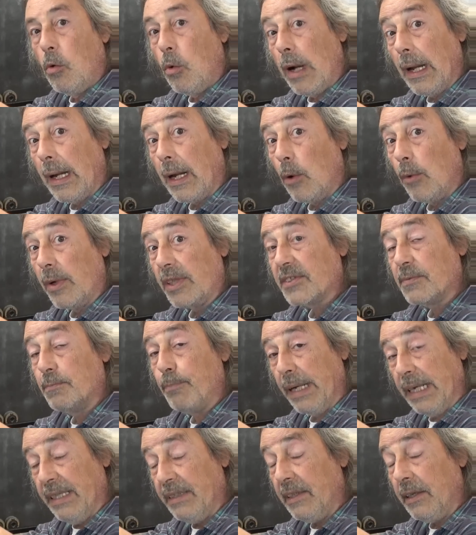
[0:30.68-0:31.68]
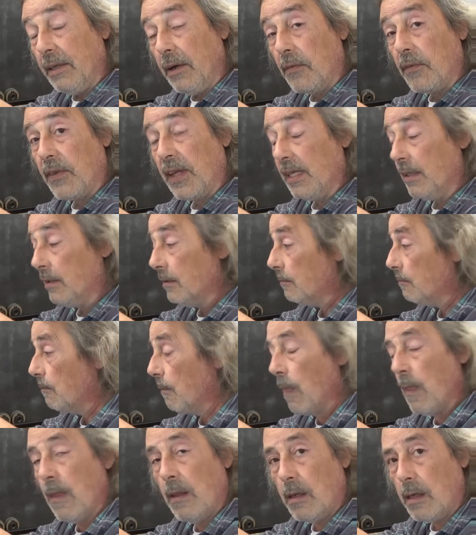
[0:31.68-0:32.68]
while I was painting the thing,
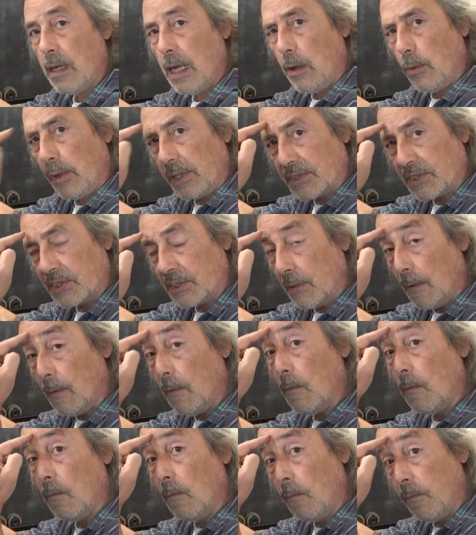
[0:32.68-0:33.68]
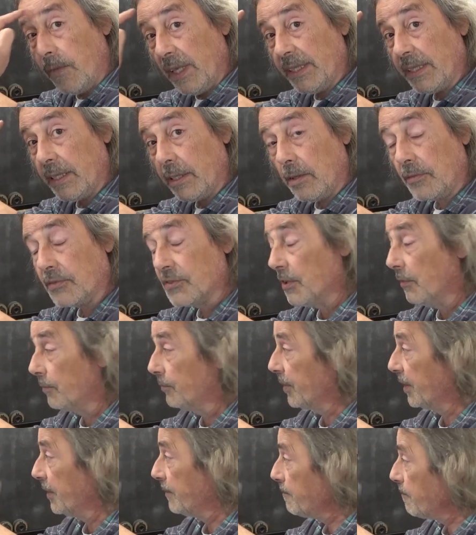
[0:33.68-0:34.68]
I was thinking of
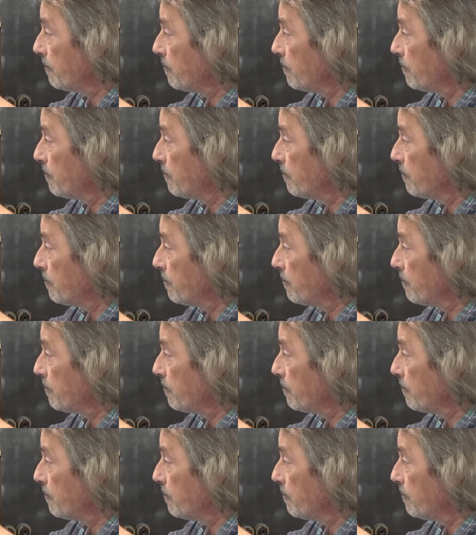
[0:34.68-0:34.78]
something.